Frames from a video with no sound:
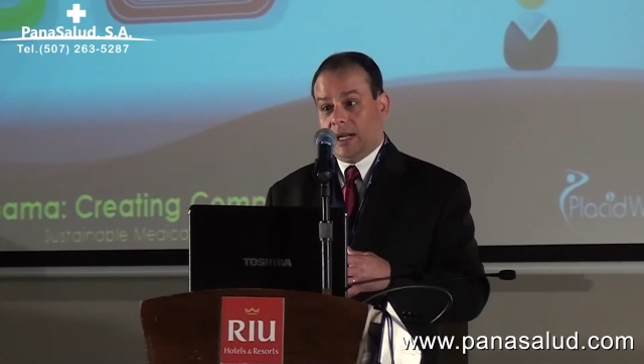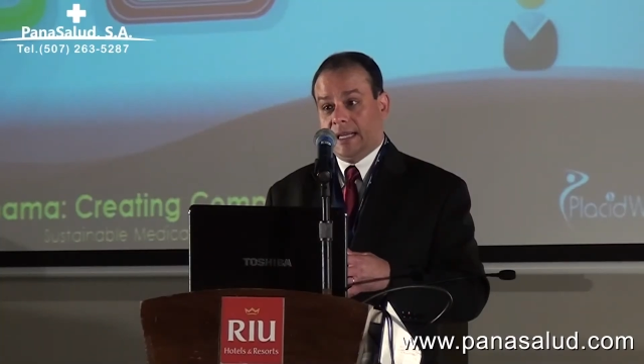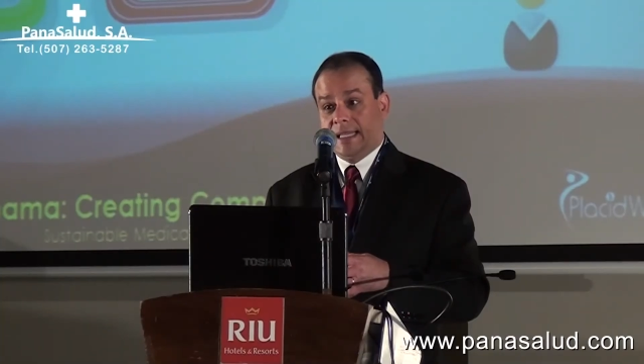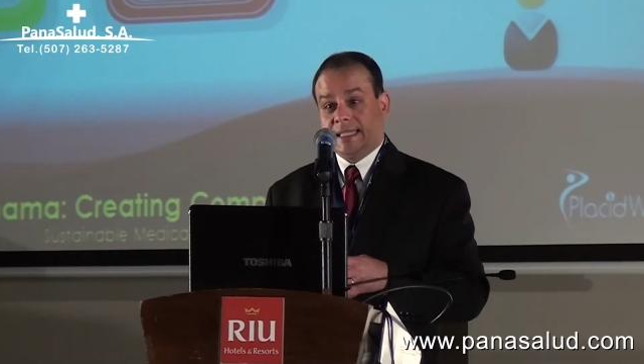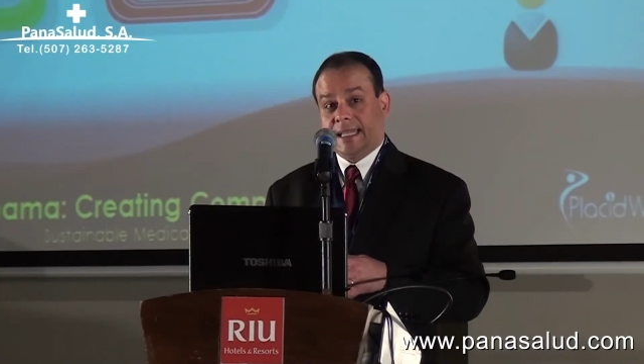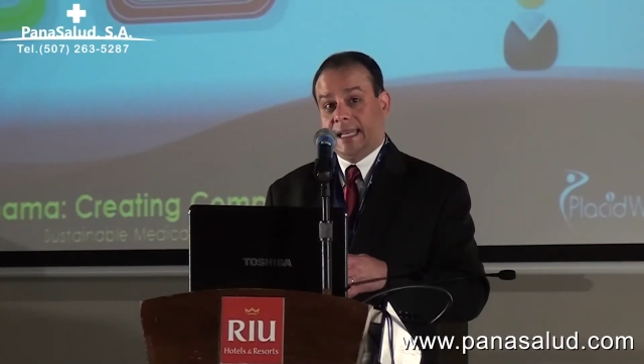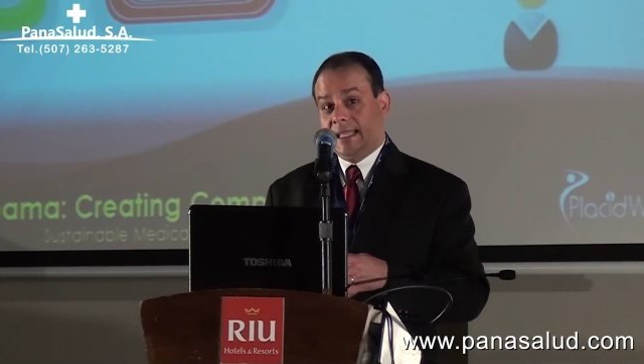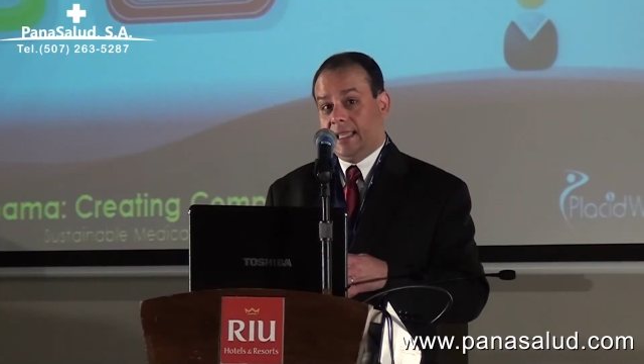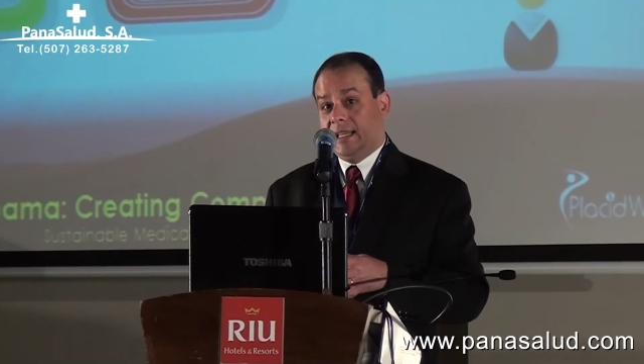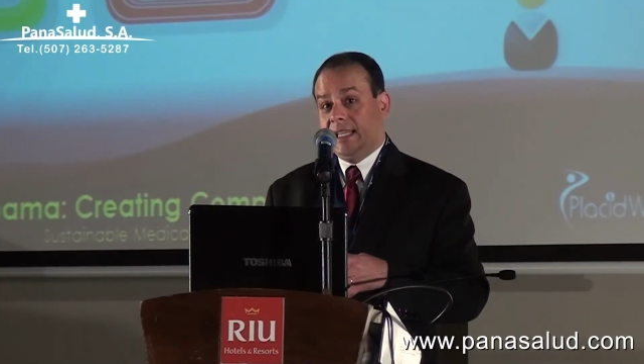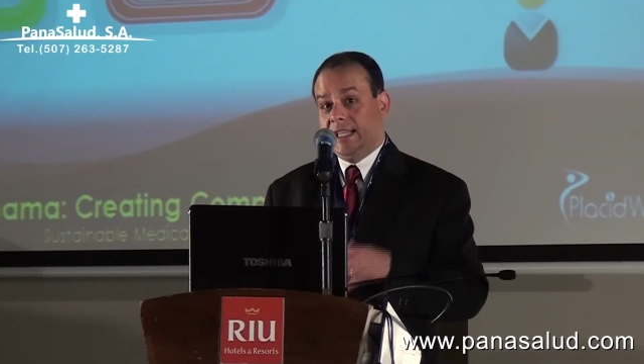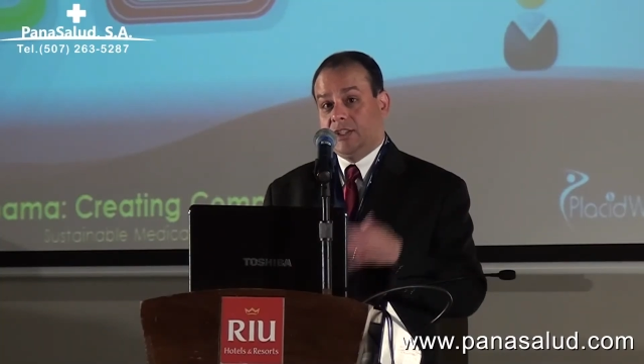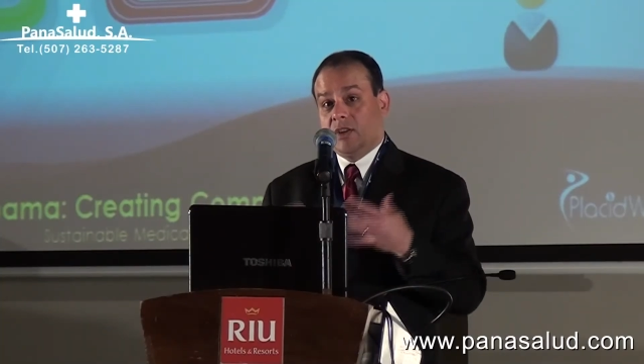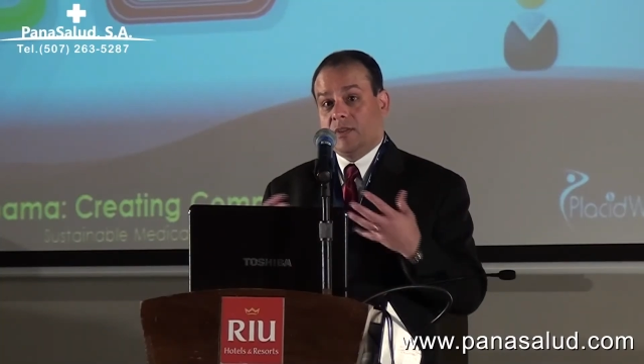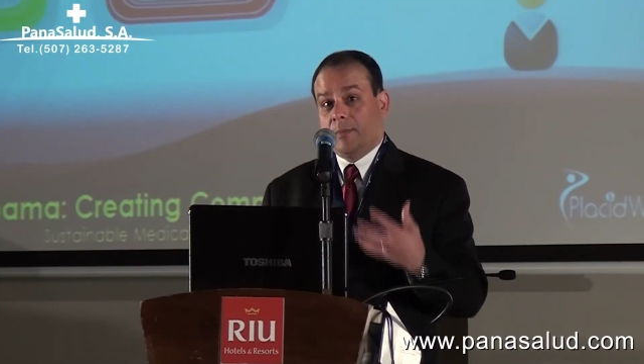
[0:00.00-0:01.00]
understanding the
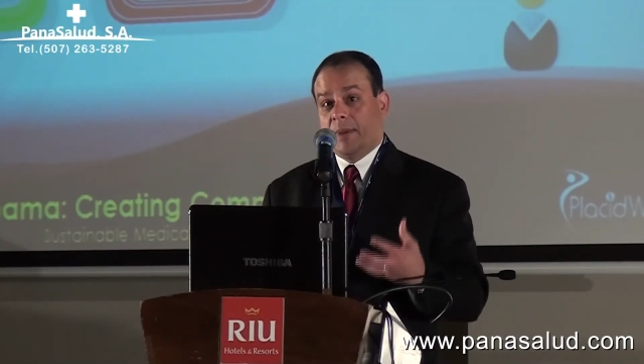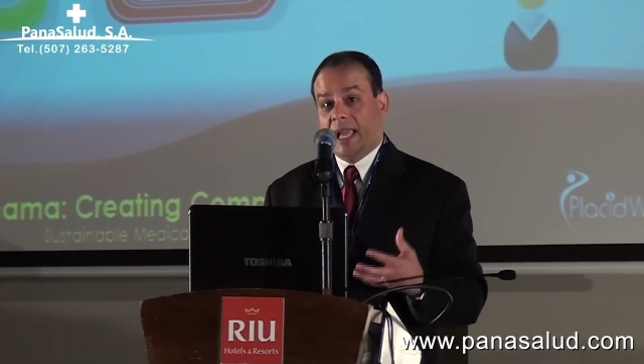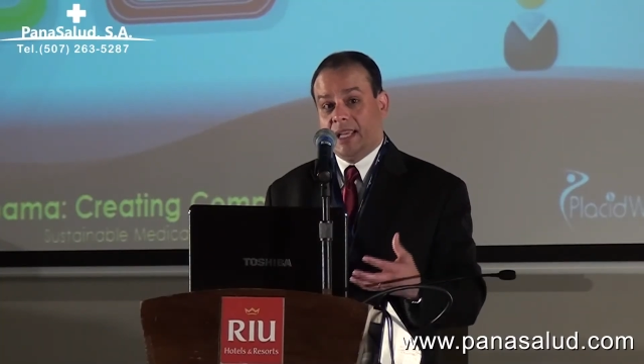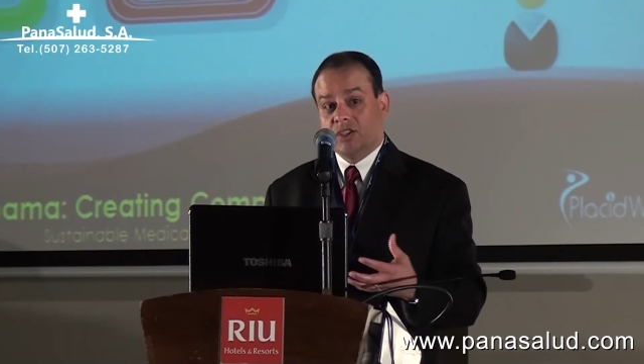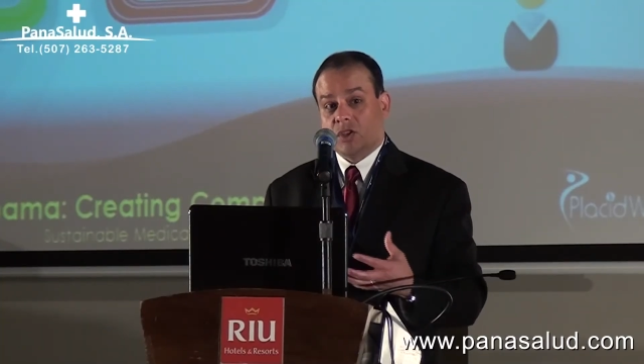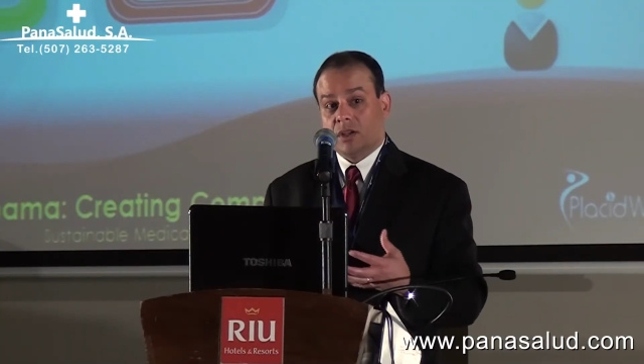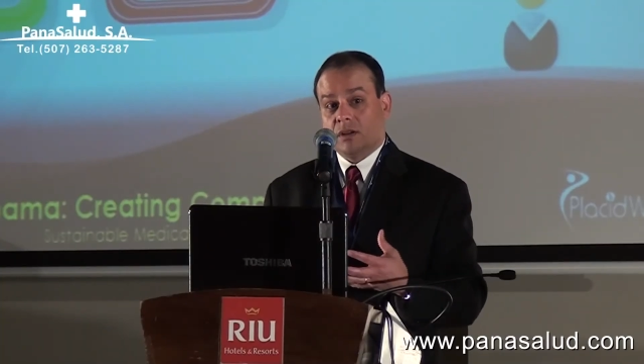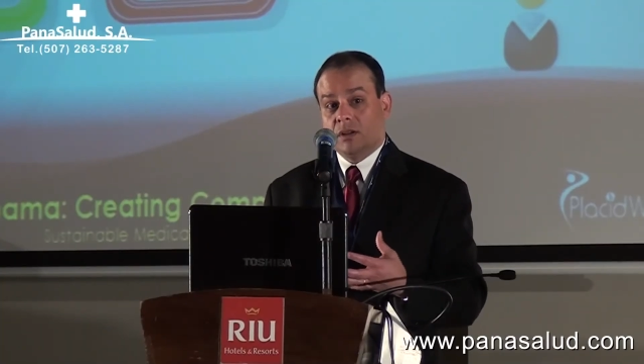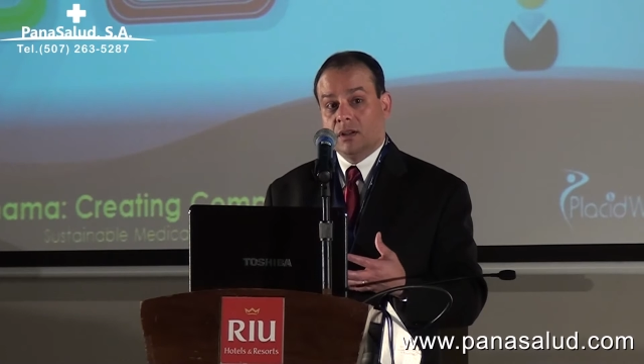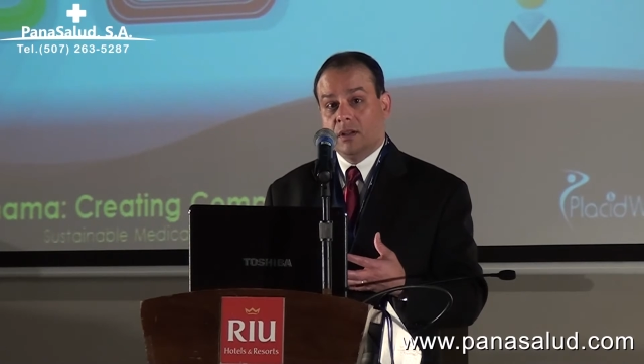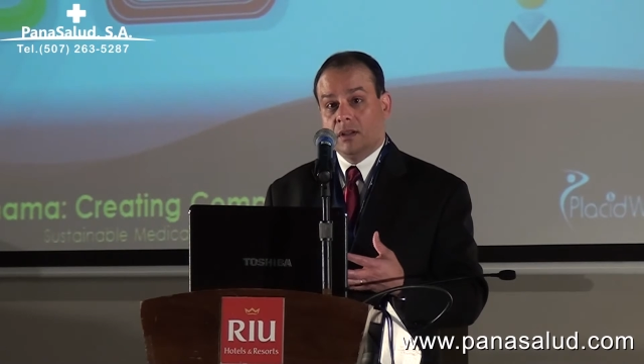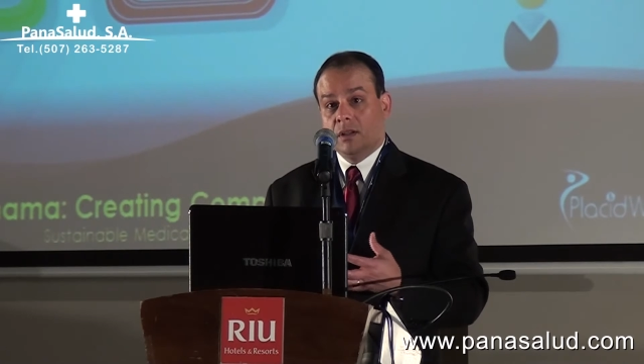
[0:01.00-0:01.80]
needs of the patient.